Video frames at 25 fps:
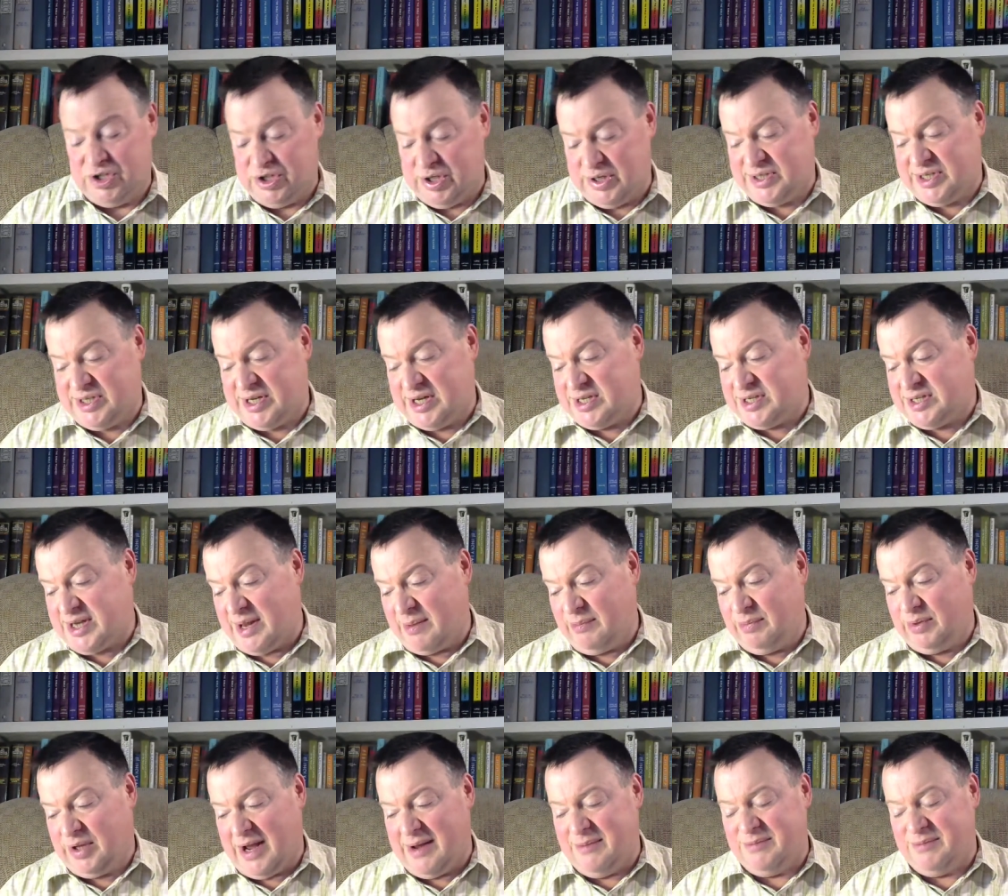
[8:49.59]
Just as
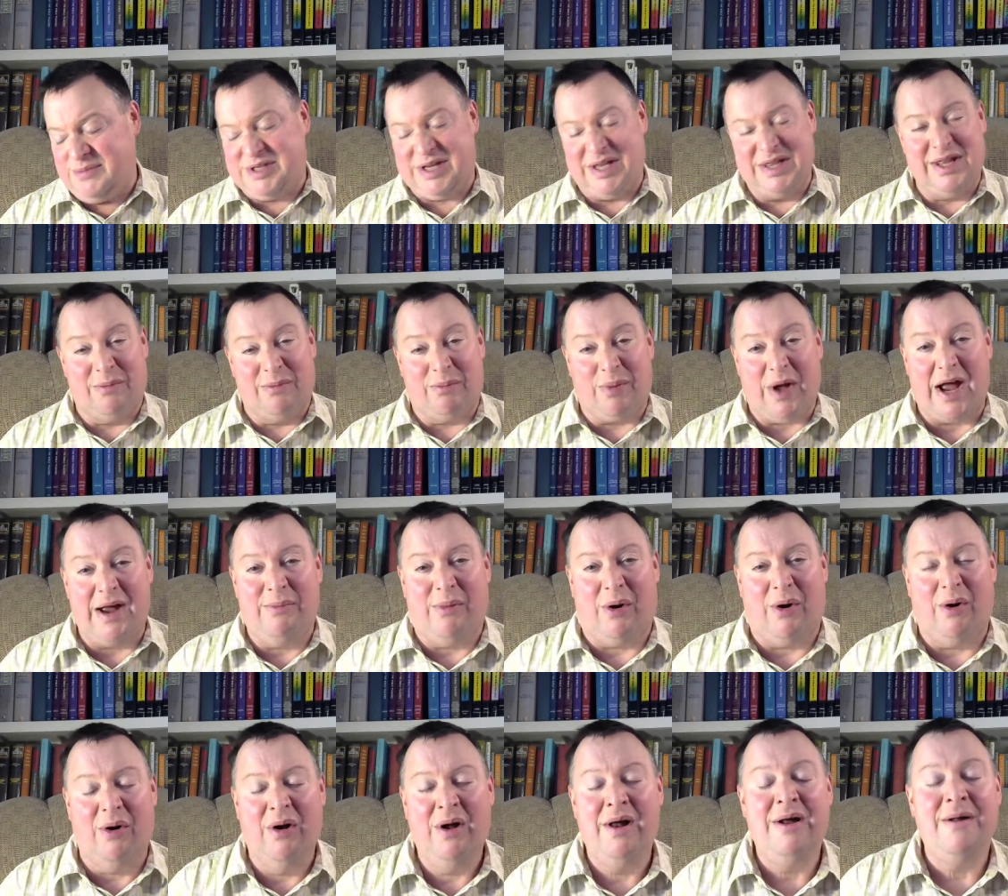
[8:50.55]
sometimes in the
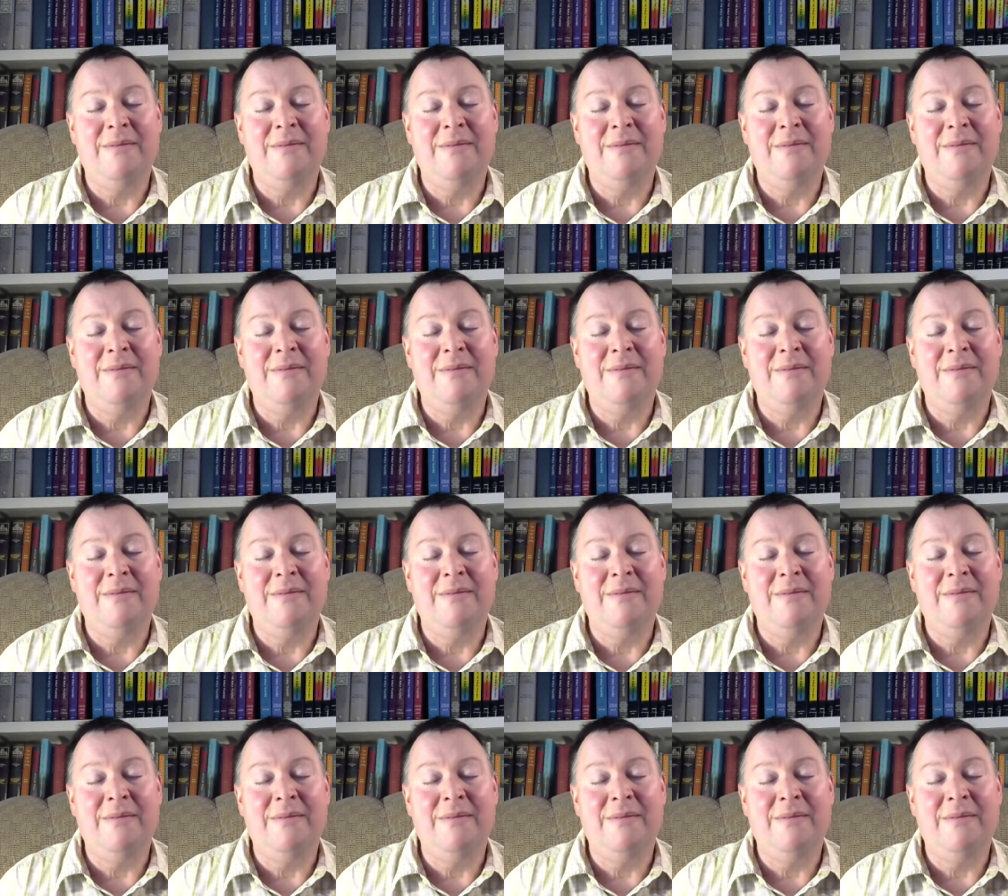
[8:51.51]
Bible,